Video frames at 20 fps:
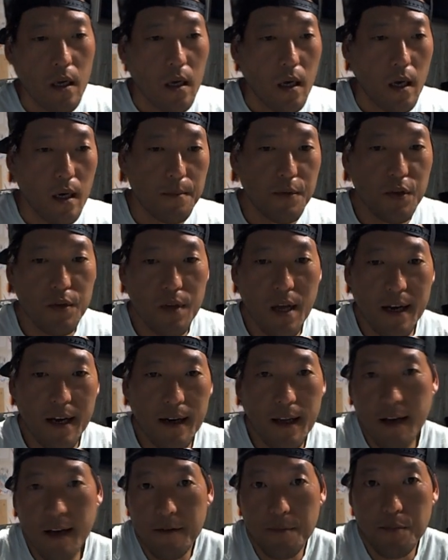Um, you're not going
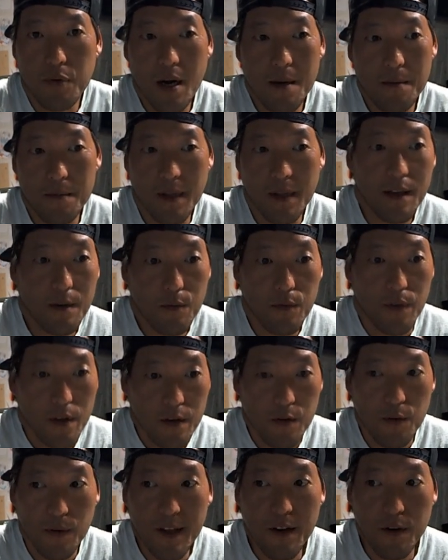to have a problem like
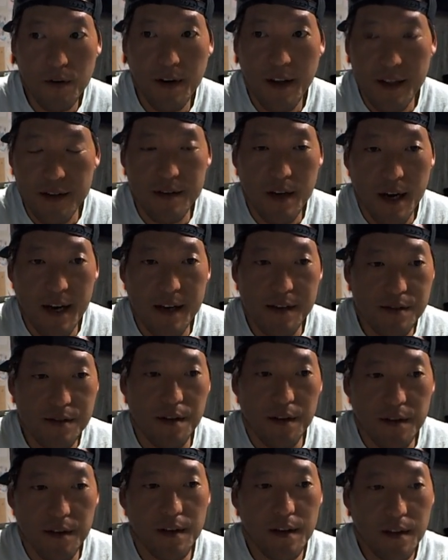your internet dies
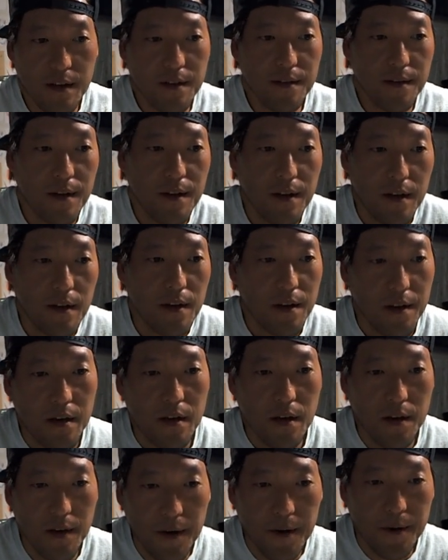suddenly, then
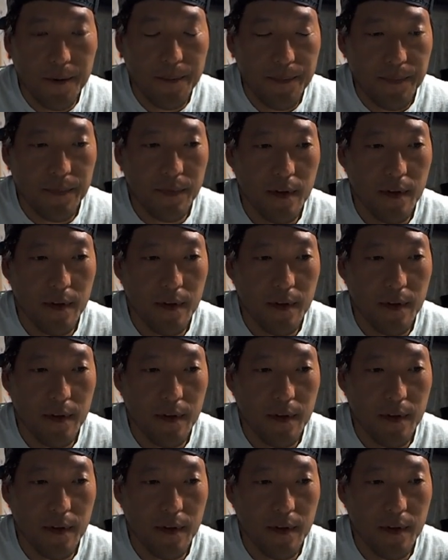you know,